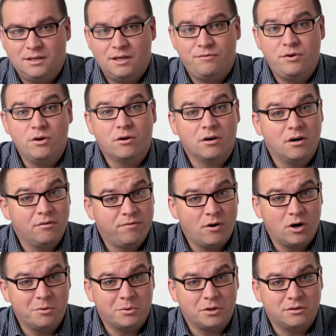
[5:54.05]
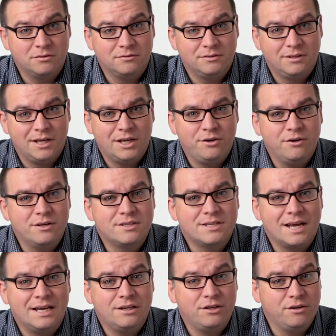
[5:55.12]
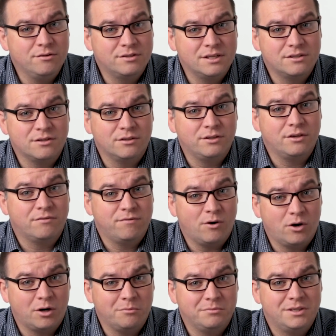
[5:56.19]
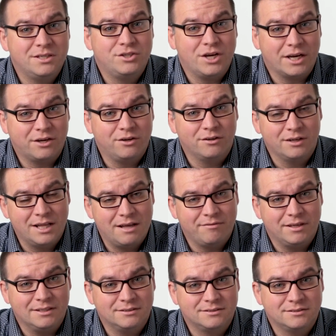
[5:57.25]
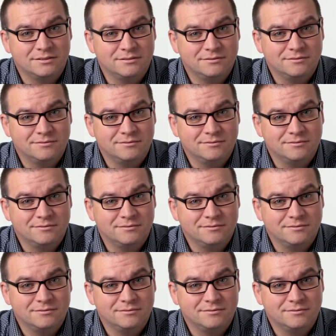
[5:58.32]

If you are a farmer and you decide to use this on your farm to check your levees,